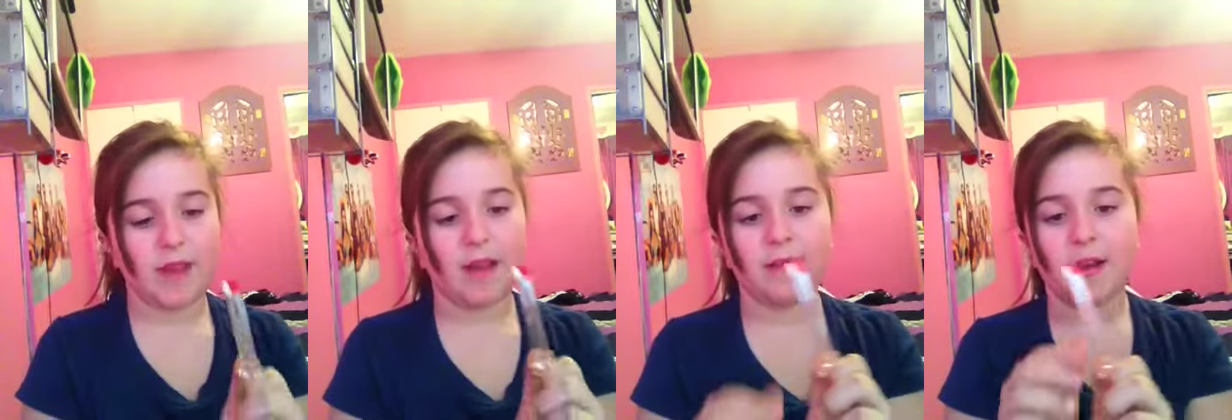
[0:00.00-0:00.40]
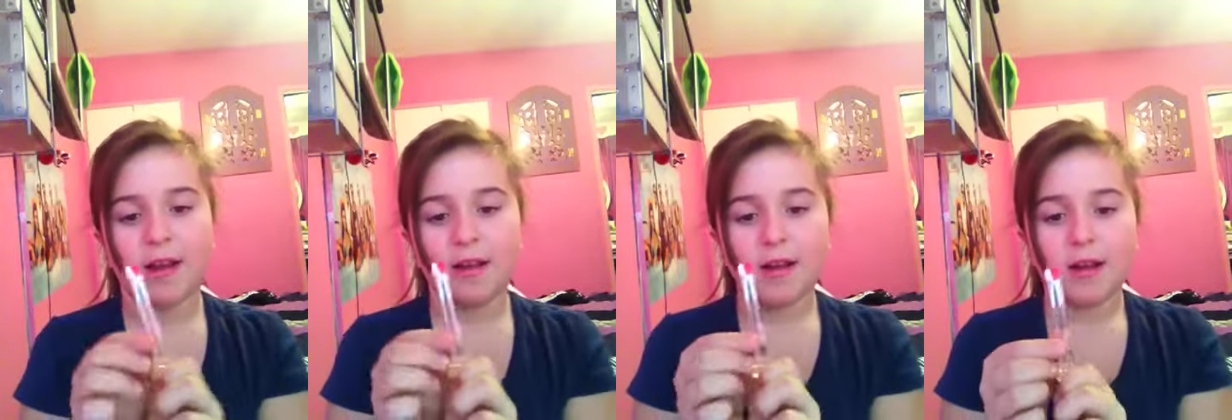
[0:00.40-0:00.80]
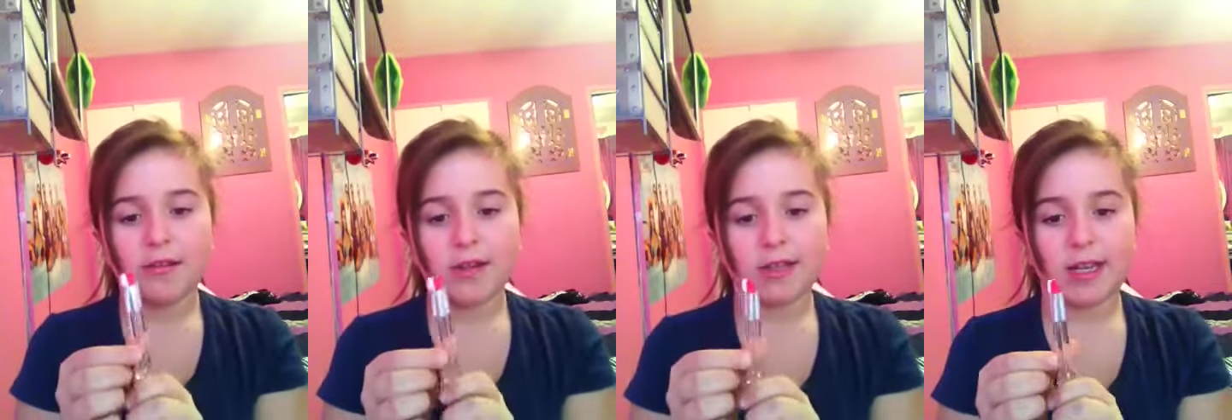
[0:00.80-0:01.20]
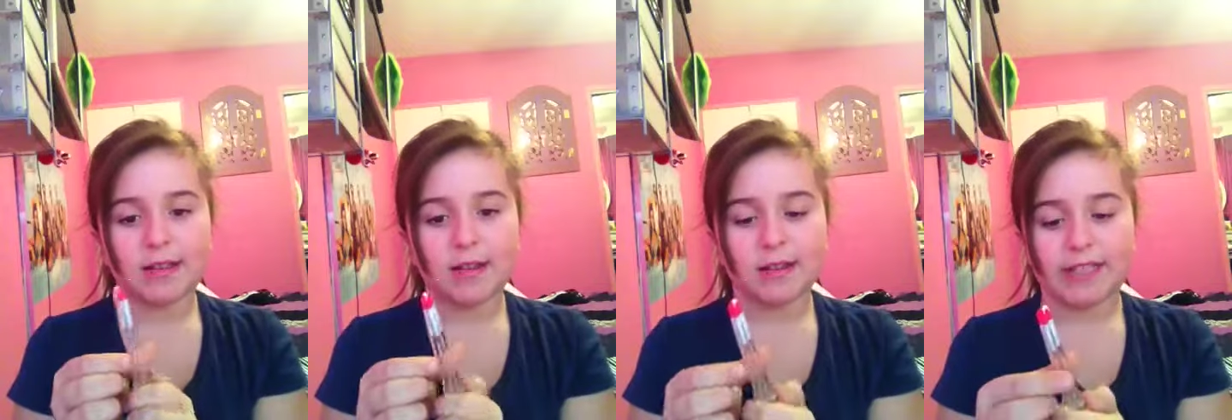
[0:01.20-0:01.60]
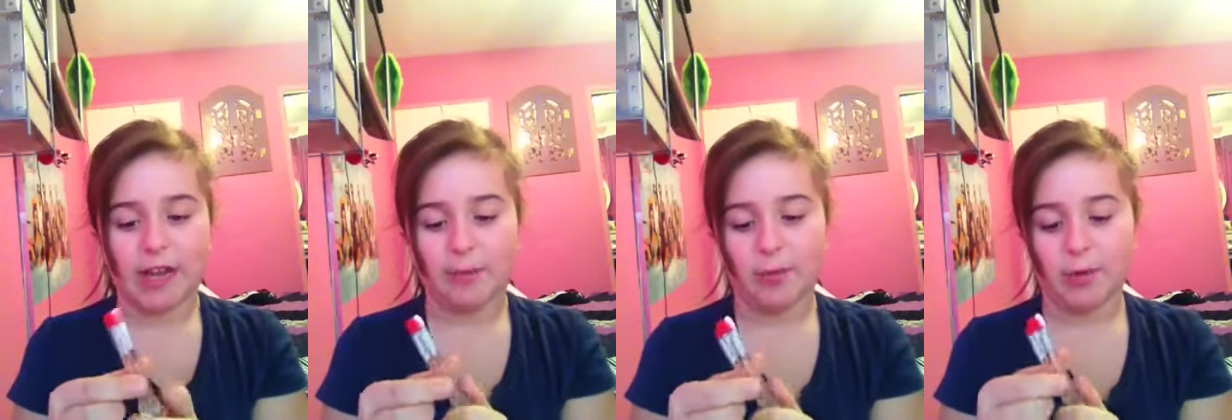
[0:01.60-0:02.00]
and then there's like little
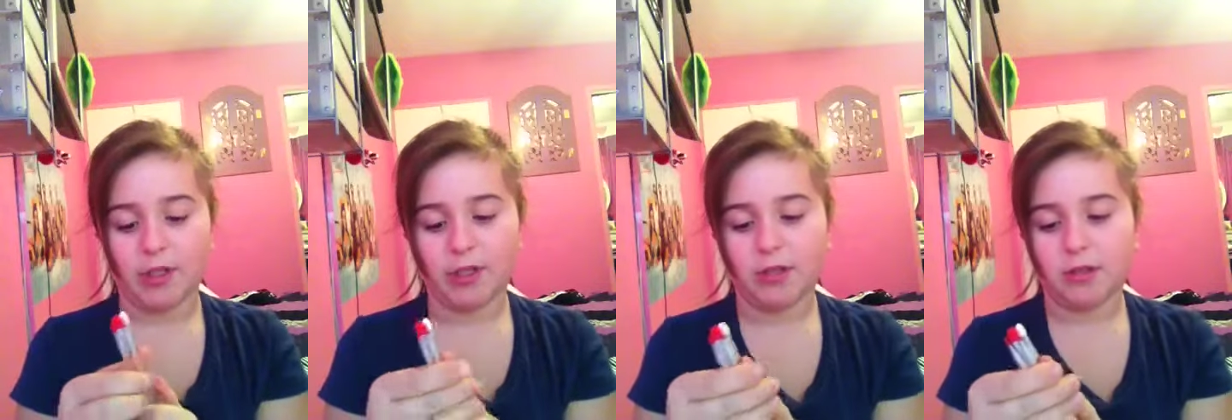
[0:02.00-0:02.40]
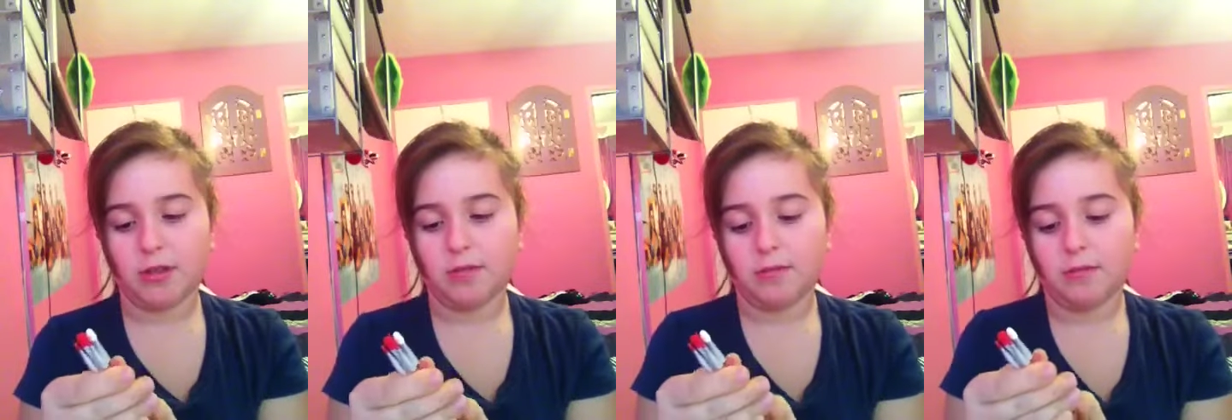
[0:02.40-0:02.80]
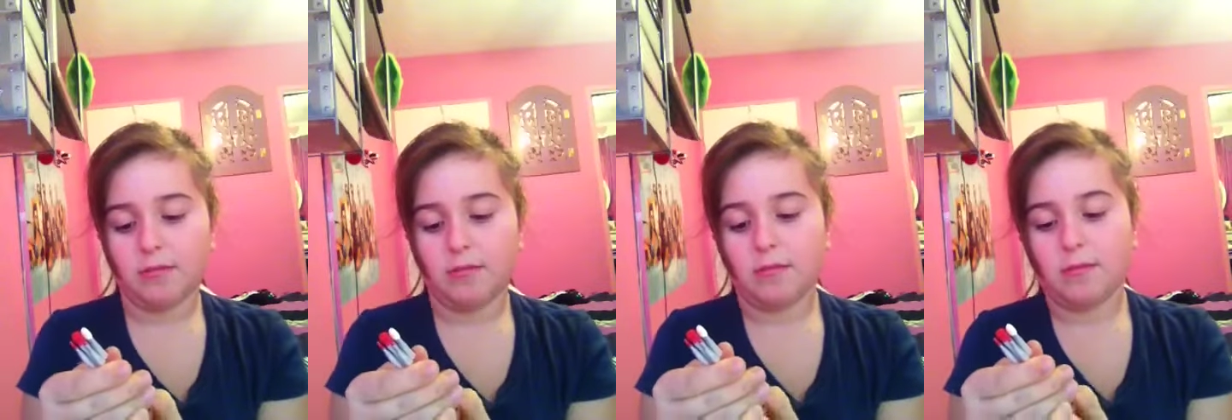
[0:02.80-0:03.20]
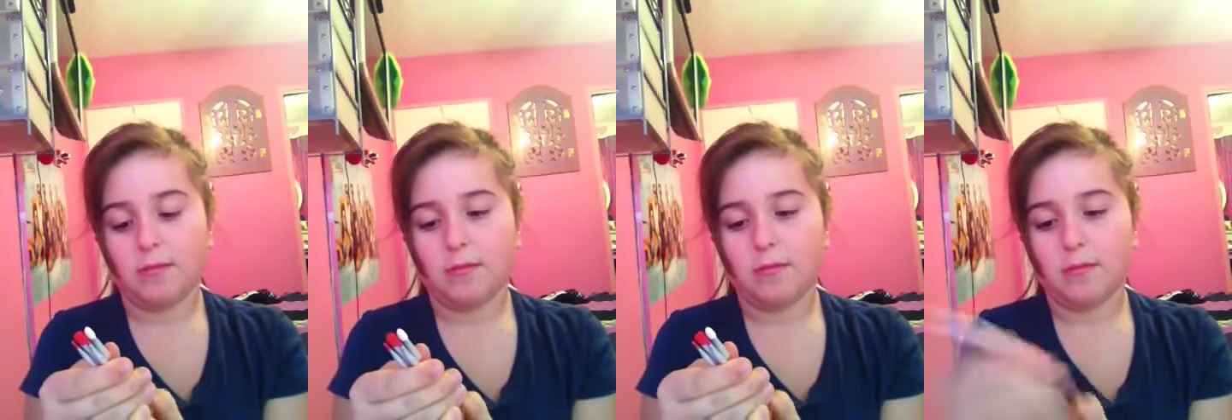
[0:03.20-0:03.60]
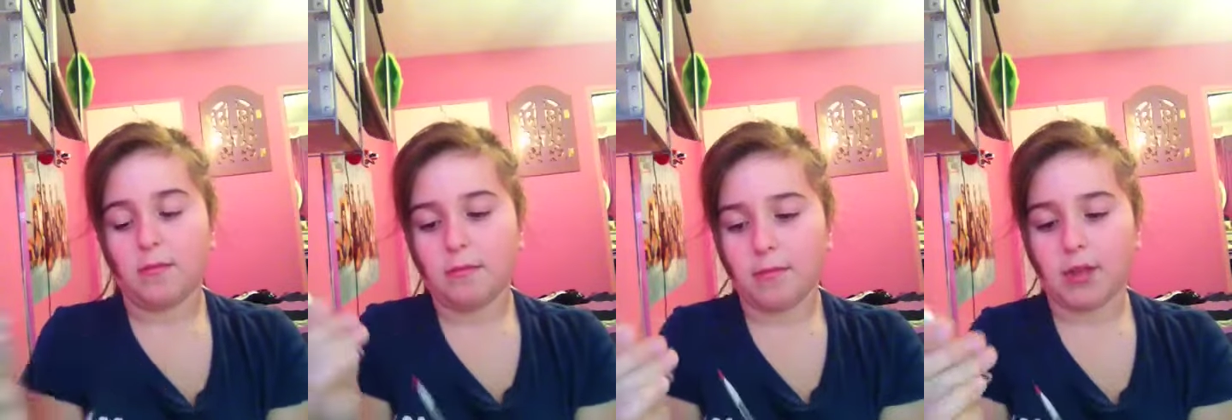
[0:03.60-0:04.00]
sample brushes
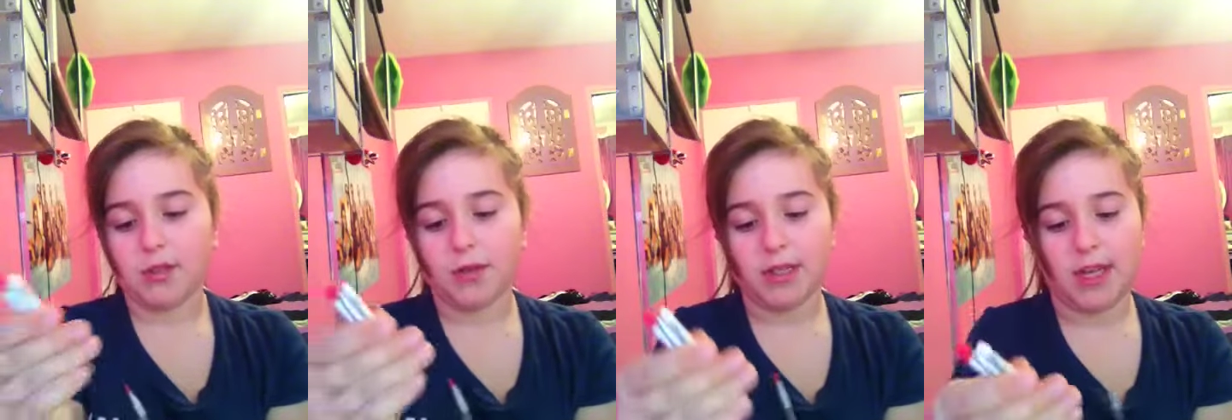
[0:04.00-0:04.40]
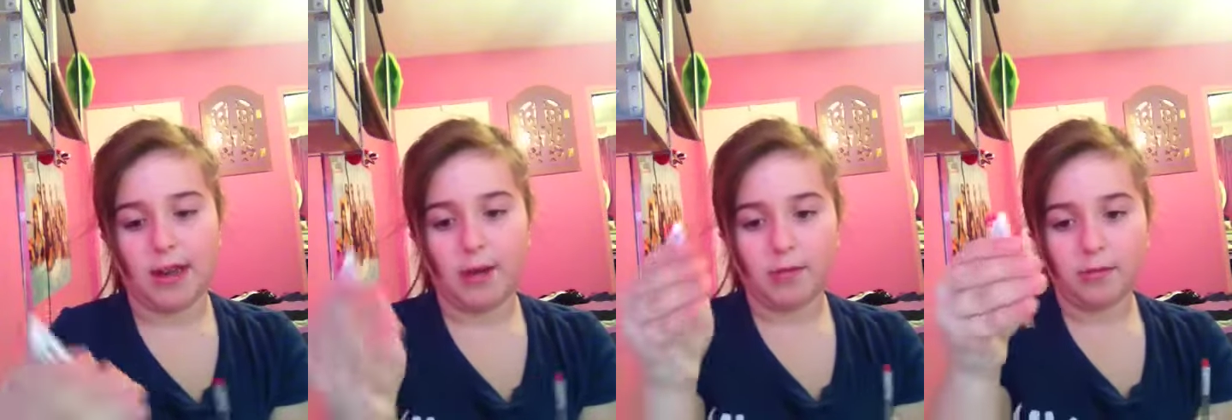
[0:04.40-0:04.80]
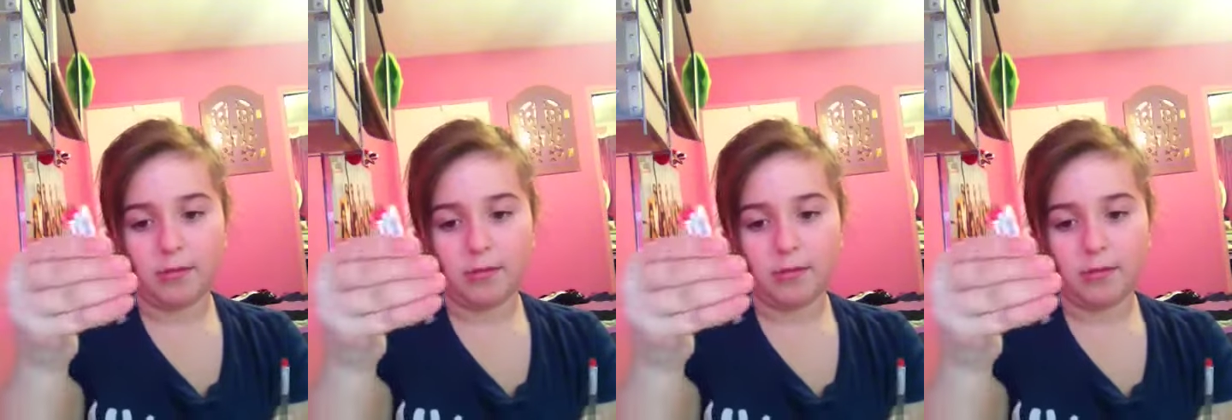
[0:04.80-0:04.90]
that you can take out